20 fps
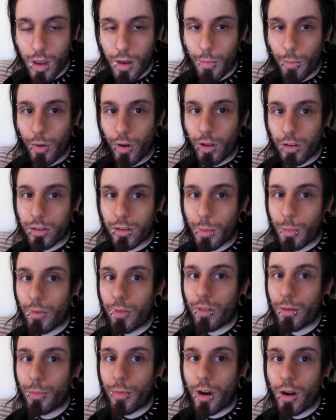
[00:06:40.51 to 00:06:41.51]
but some of
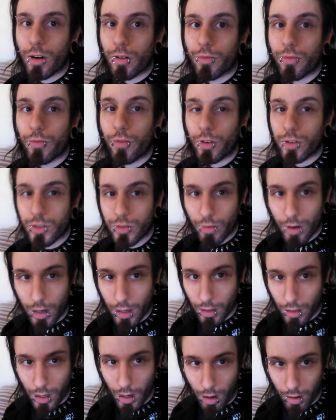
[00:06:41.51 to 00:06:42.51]
them are
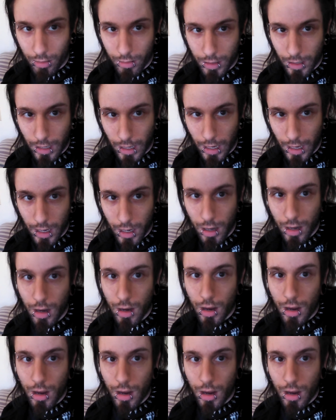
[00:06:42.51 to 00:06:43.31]
frustratingly hard to get.